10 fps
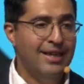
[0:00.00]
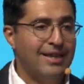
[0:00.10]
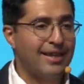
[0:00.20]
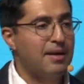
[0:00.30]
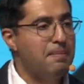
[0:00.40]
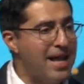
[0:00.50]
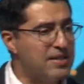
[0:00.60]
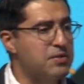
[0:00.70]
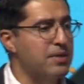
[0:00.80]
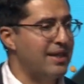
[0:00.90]
The
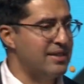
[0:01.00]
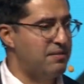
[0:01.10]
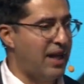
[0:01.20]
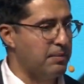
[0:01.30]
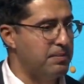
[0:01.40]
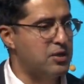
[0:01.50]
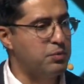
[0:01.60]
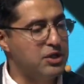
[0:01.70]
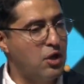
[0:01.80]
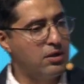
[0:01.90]
capacity and development, we
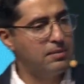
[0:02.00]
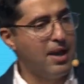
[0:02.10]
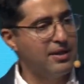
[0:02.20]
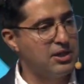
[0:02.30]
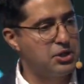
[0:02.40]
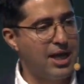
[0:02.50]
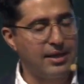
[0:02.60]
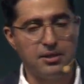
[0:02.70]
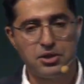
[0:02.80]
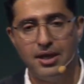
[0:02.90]
talked about the
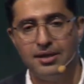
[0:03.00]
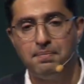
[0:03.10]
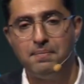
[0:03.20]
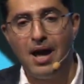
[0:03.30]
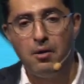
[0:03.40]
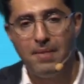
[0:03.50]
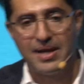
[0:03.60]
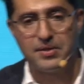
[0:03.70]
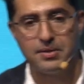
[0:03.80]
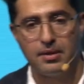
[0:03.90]
challenge and about
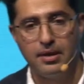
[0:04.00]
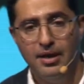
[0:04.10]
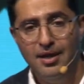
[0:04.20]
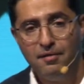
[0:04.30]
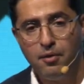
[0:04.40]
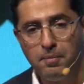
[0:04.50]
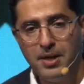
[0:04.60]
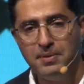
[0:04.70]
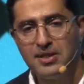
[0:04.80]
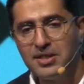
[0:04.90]
mastery. For
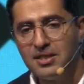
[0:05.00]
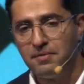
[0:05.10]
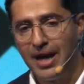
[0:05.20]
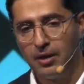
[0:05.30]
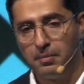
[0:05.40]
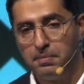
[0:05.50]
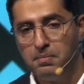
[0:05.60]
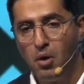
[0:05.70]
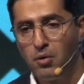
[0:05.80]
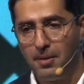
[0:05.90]
people to develop
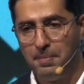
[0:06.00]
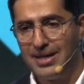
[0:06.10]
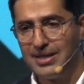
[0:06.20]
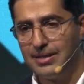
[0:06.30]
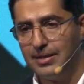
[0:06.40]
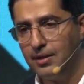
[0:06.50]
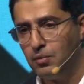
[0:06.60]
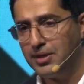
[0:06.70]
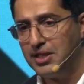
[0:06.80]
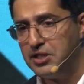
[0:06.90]
more capacity in
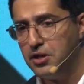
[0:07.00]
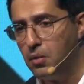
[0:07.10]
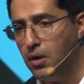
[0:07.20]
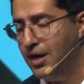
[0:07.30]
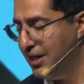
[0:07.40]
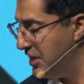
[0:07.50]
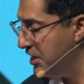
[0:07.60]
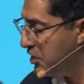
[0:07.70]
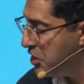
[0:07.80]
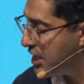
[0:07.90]
what they do, they
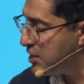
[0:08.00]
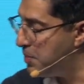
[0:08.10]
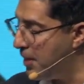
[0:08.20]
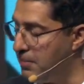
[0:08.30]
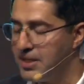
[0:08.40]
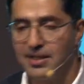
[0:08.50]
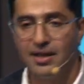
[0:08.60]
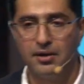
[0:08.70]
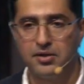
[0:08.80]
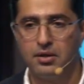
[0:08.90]
need to experiment a
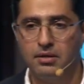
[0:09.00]
lot.